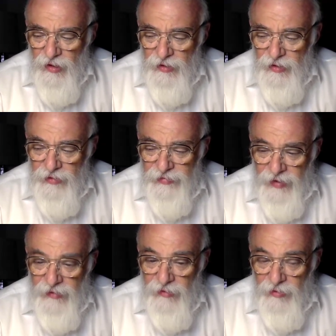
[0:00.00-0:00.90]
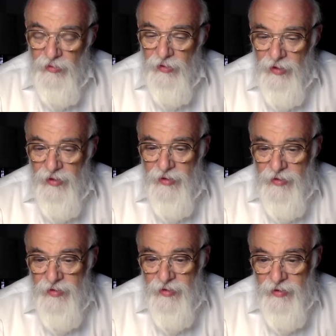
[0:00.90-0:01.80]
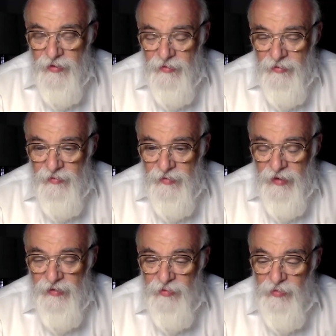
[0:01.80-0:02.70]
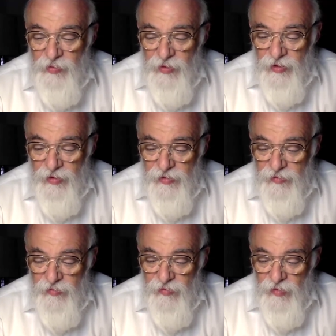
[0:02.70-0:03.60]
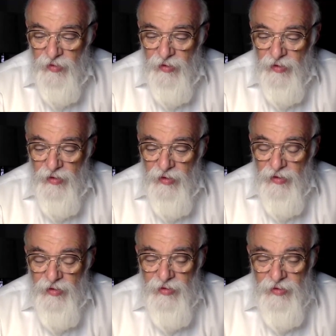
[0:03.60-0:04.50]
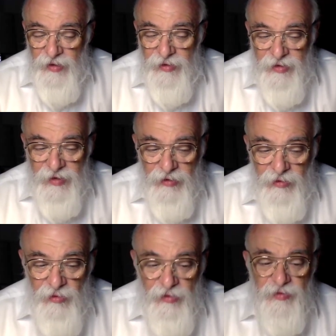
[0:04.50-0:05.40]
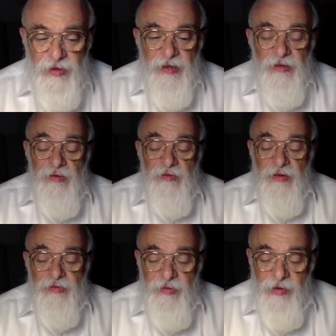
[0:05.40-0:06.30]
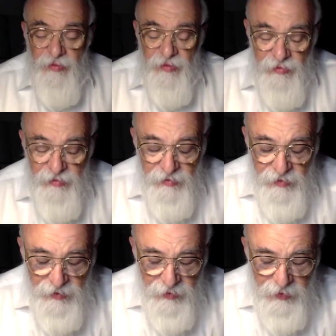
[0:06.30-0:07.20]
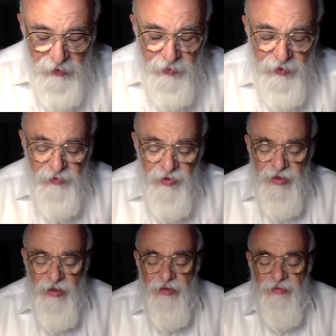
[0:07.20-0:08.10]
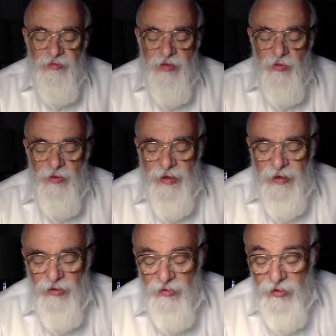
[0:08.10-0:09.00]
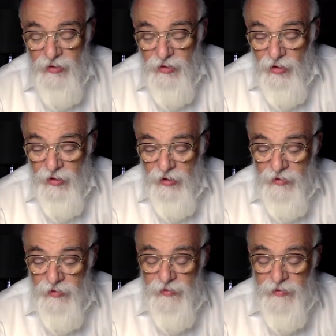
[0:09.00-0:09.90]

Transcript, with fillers: And then the final gula is the ultimate birth. So to understand all of that, we have to he prefaced the difference between Echad and Yochid.